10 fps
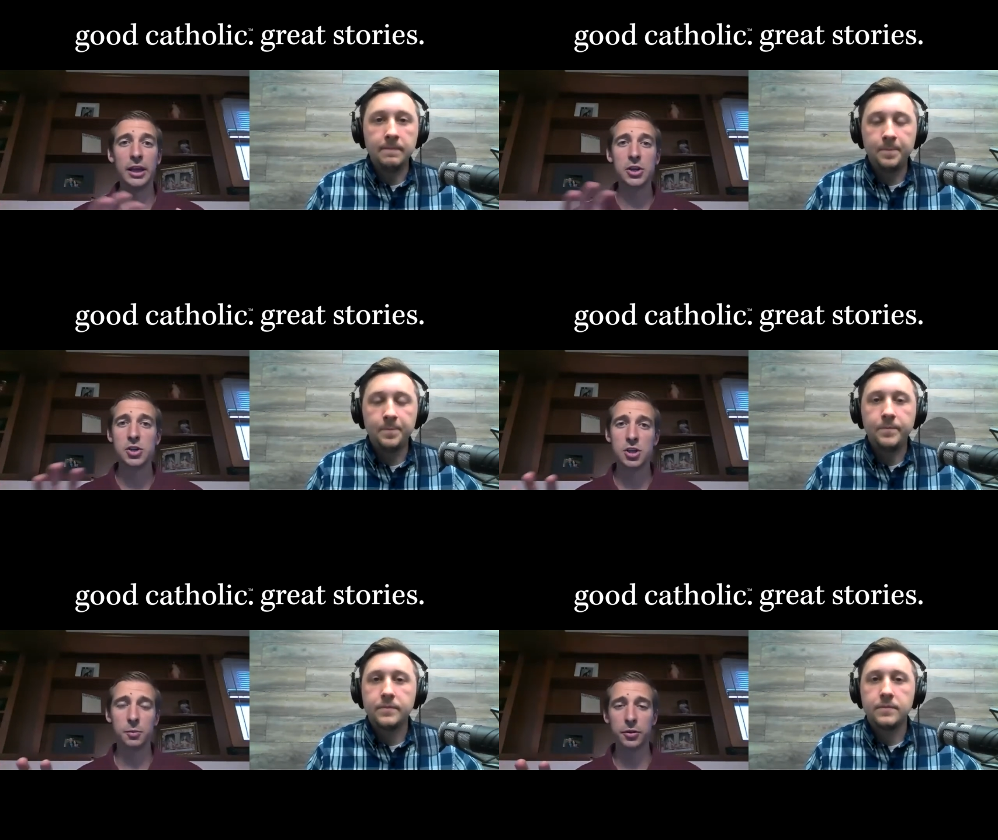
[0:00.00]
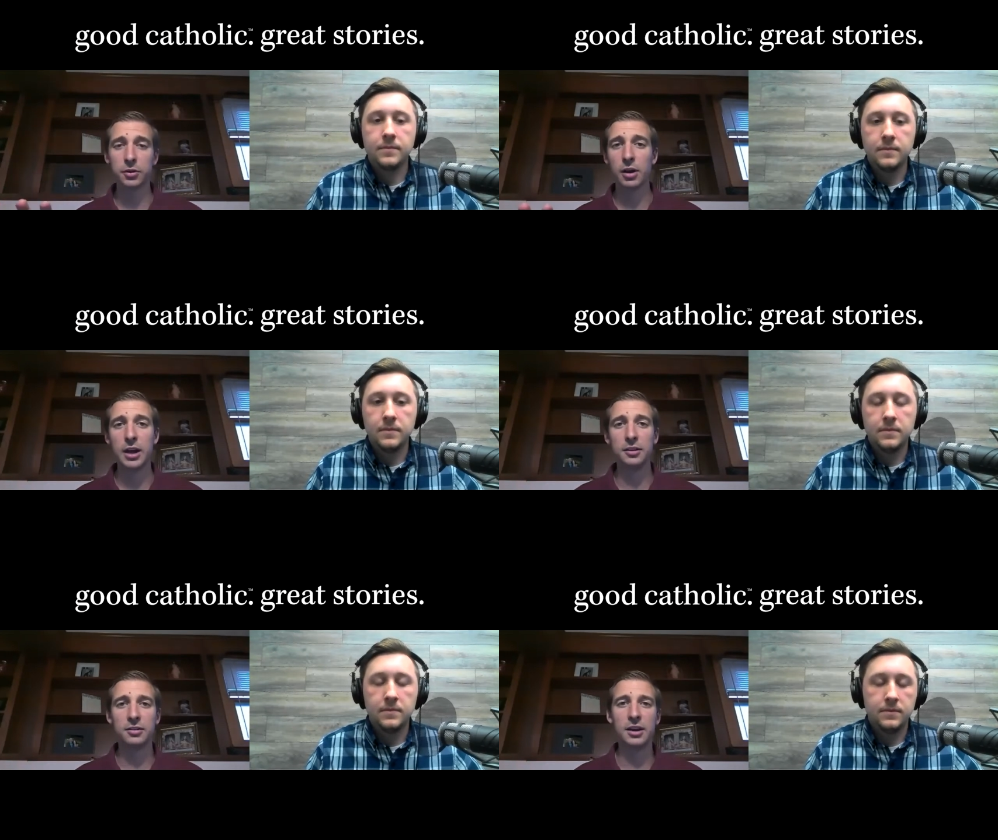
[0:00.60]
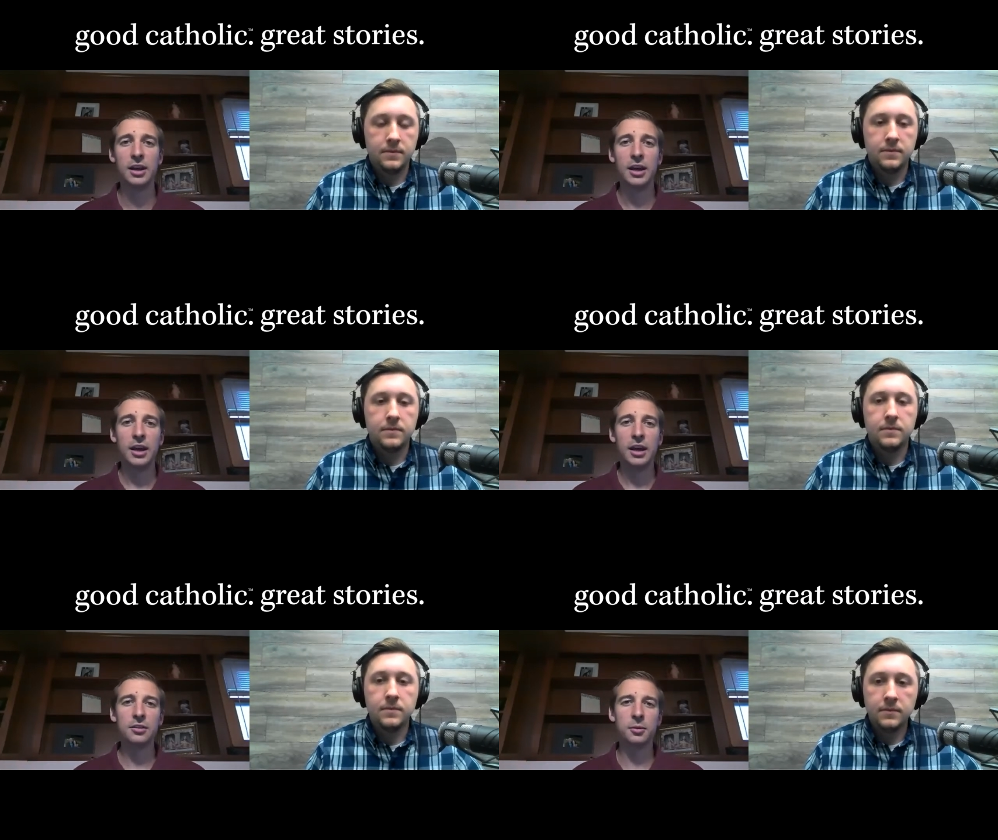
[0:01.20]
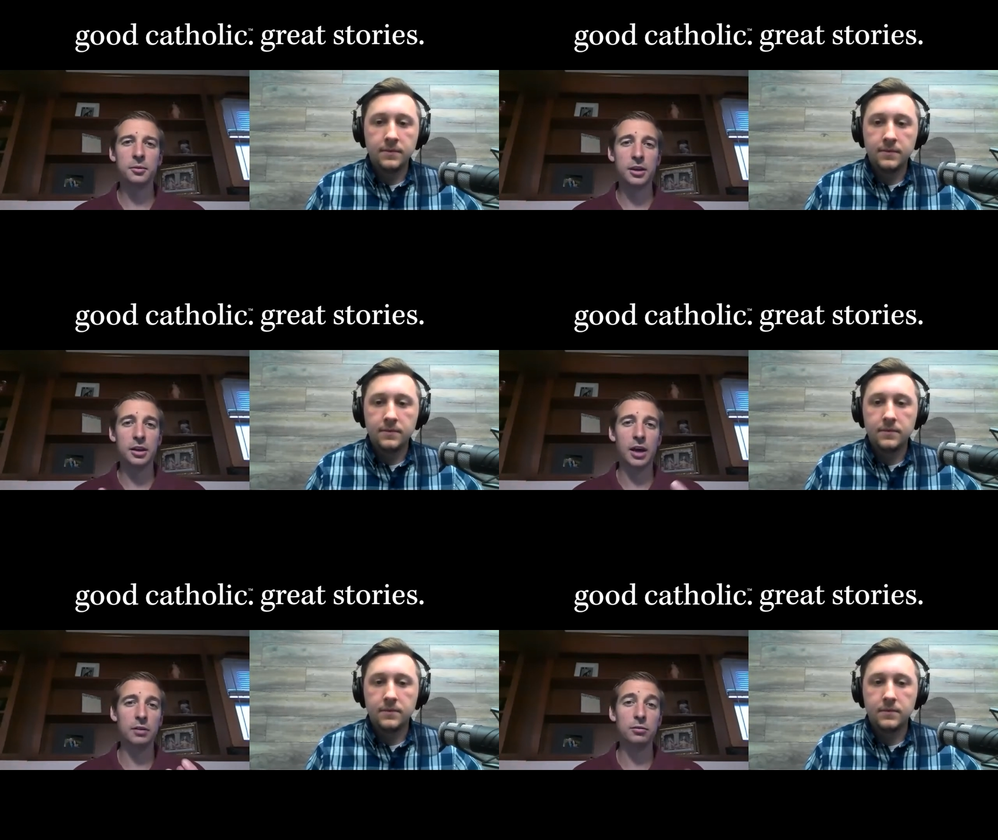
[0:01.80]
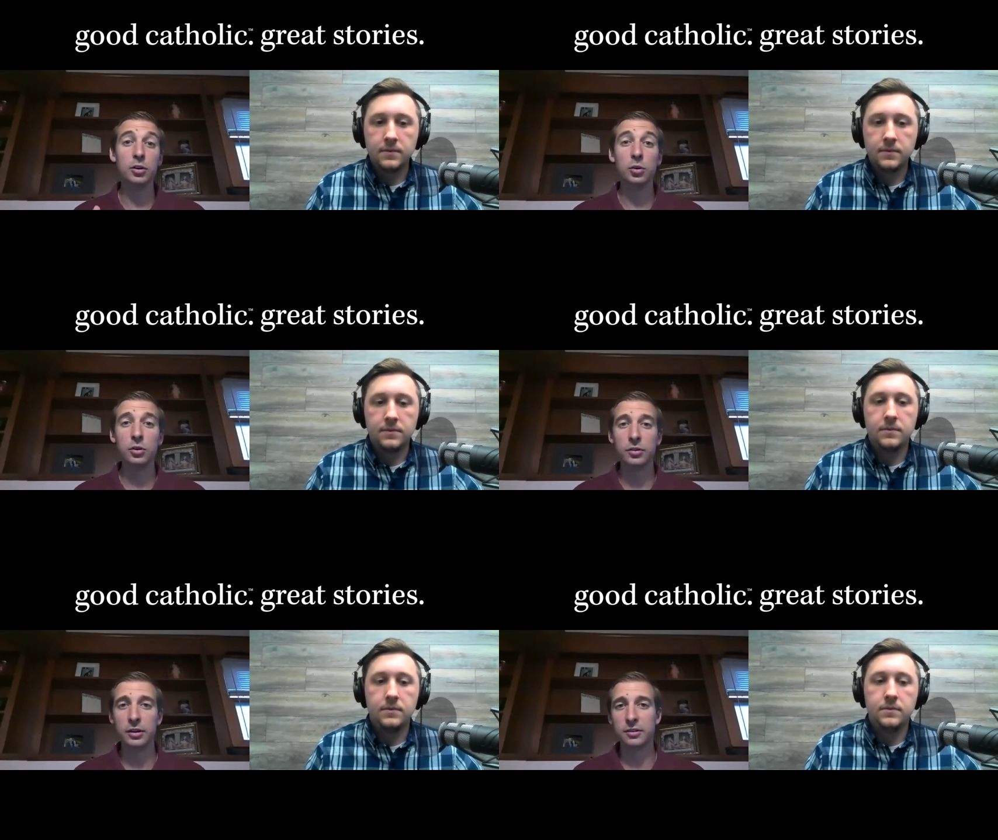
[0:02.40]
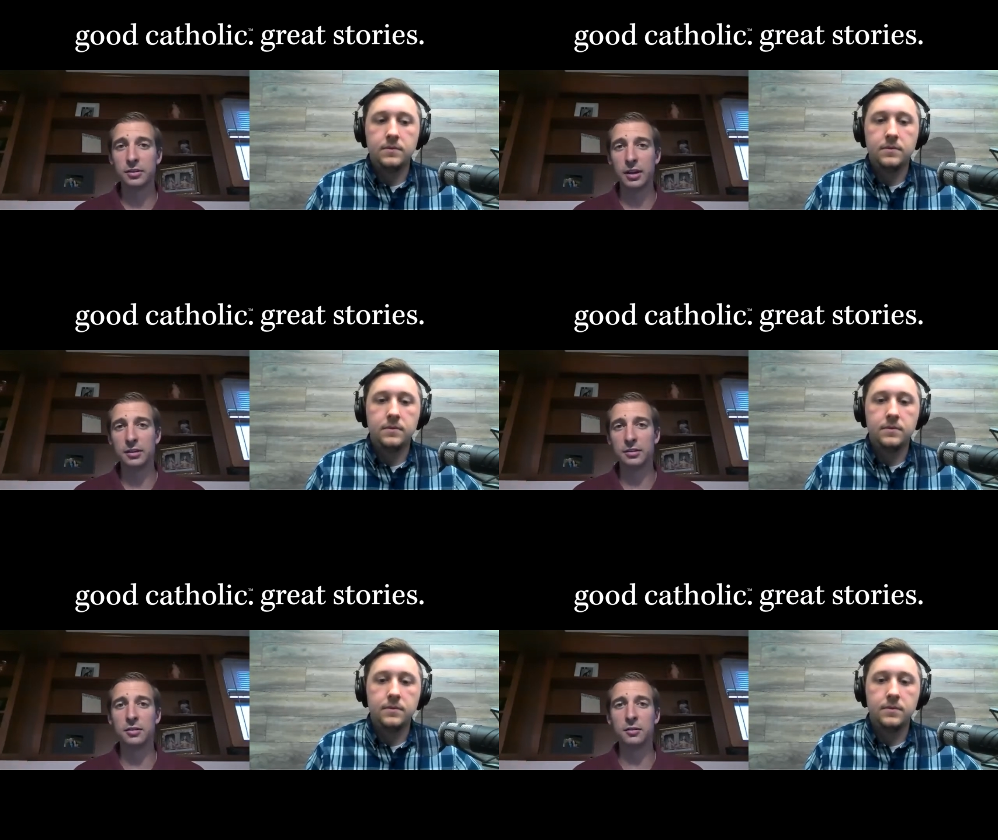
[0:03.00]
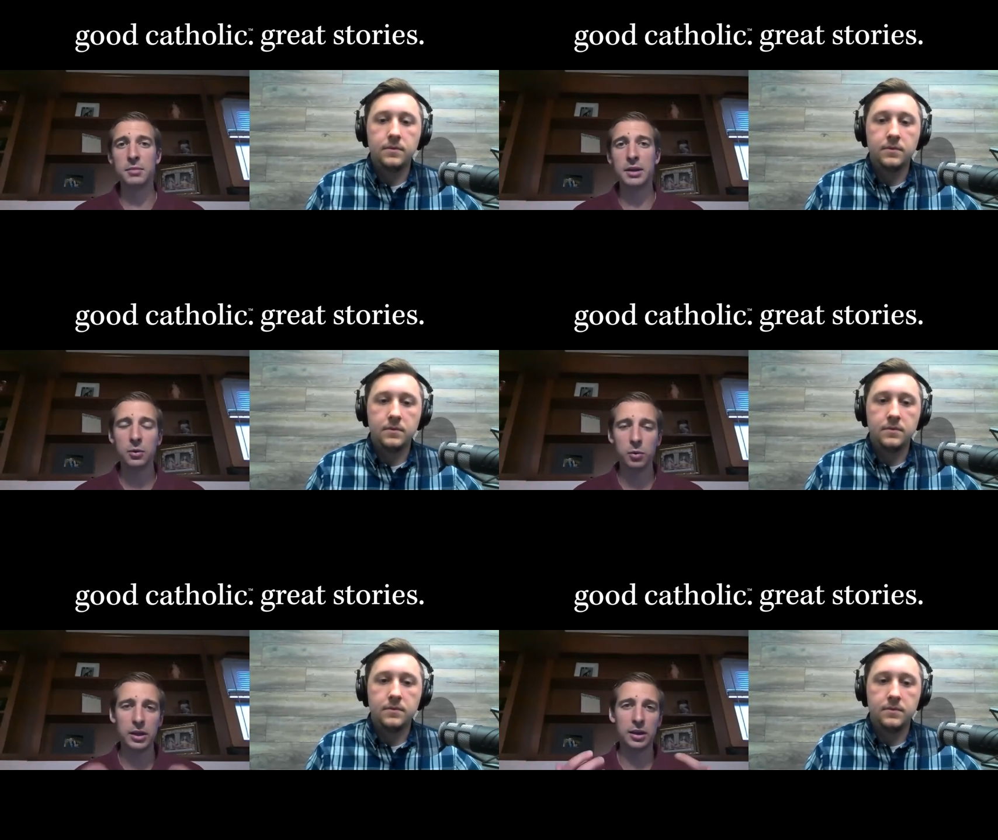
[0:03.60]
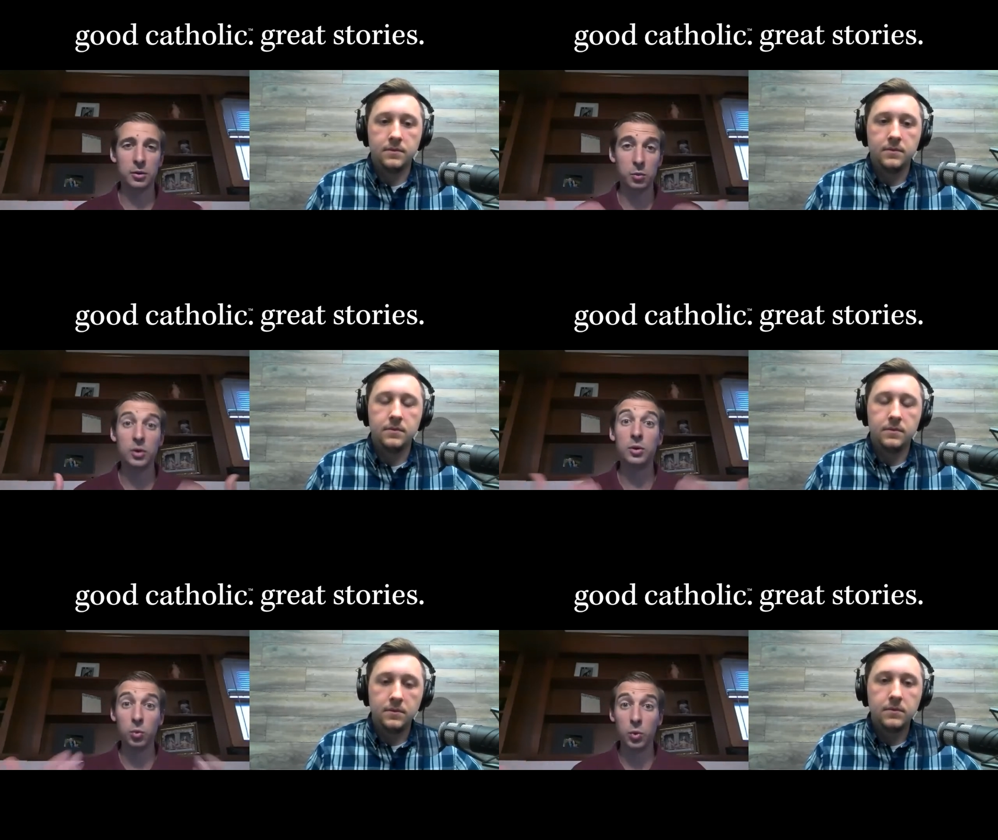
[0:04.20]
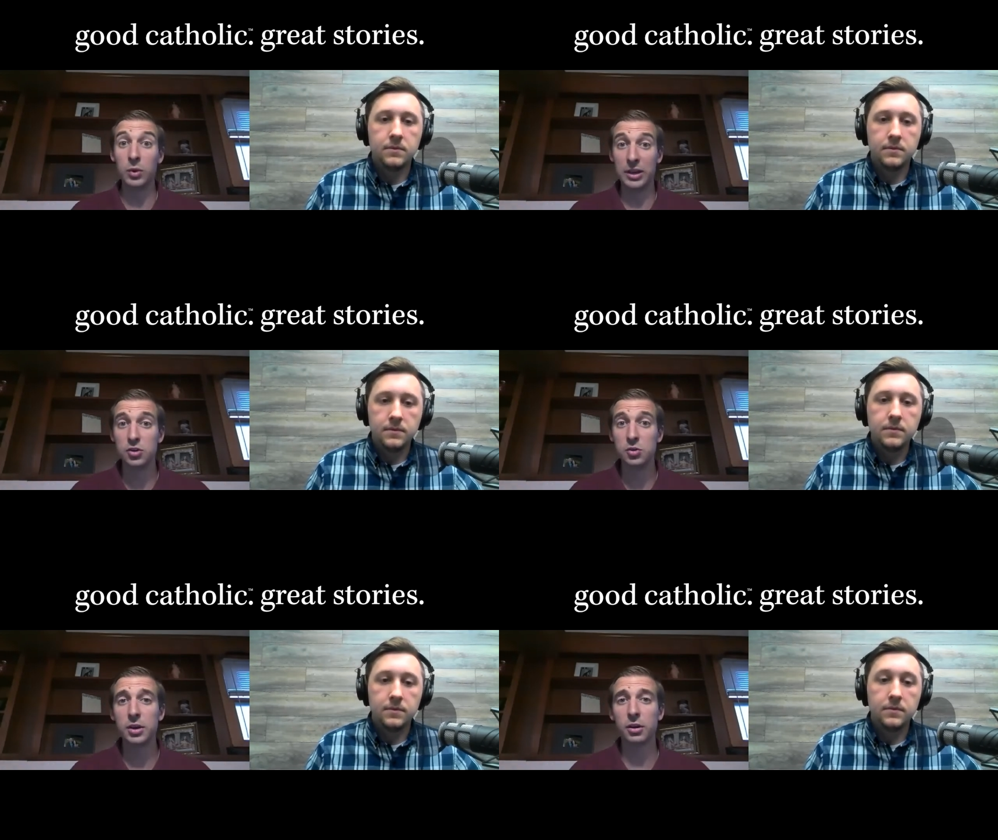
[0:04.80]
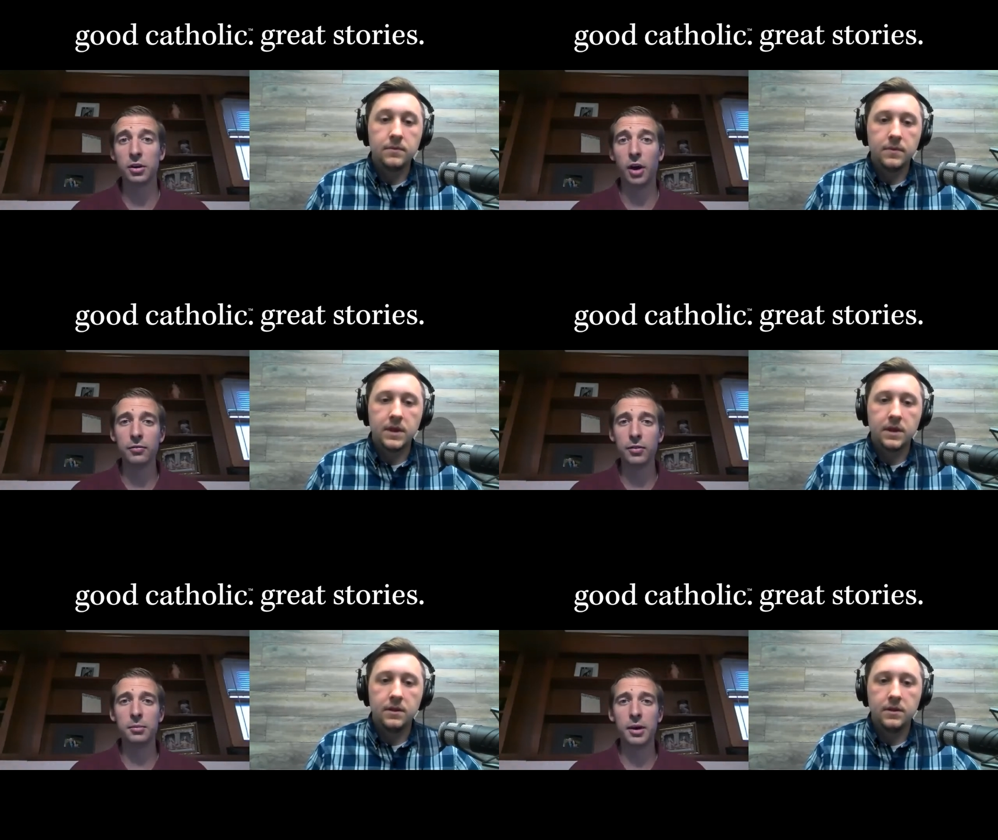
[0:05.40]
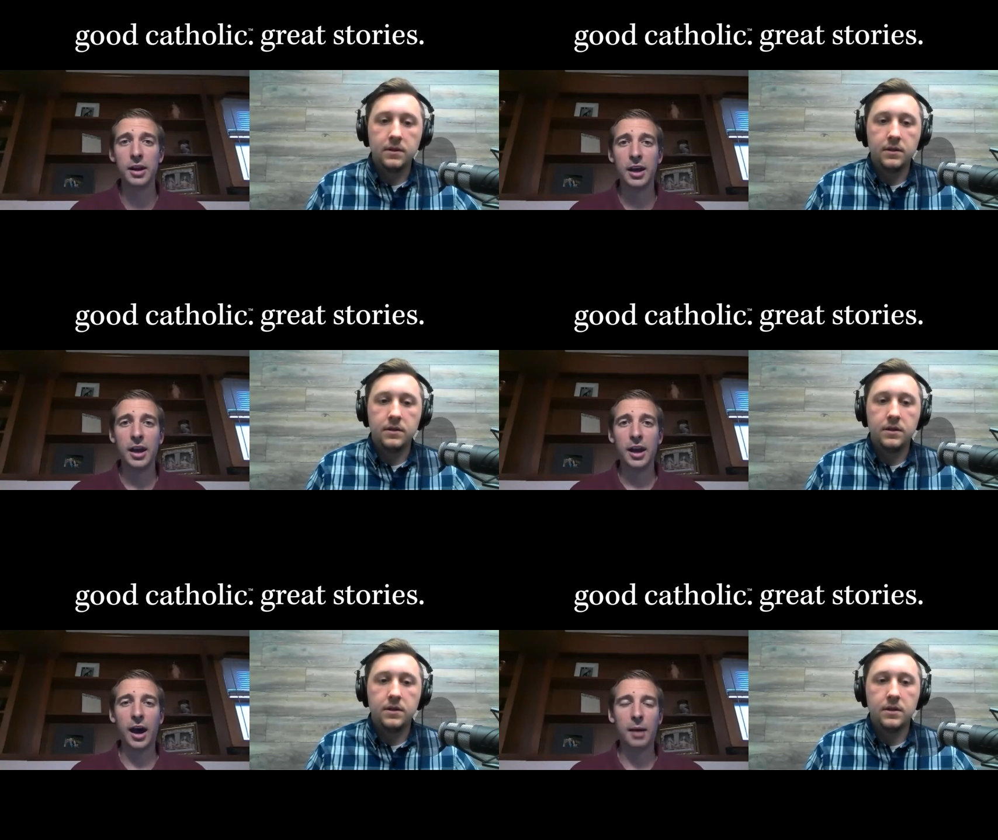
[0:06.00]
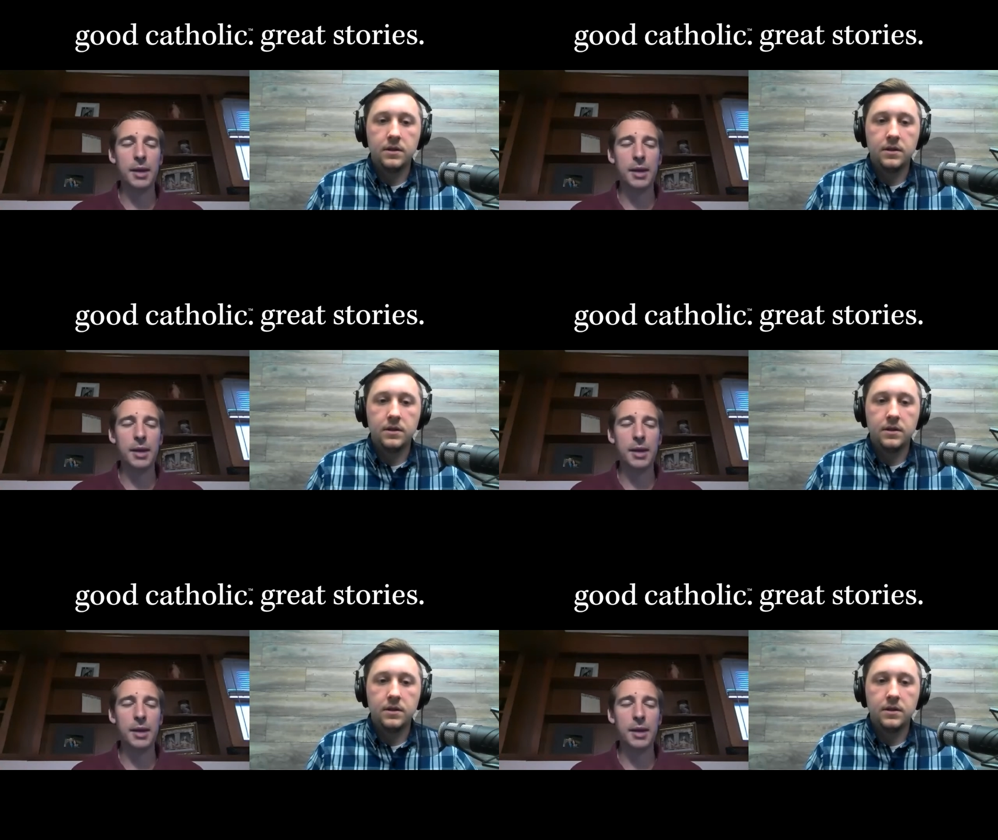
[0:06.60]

Speaker 1: personal relationship with Christ. And sometimes it can kind of lose its, its sense of meaning. We can, when, when we do hear it often, but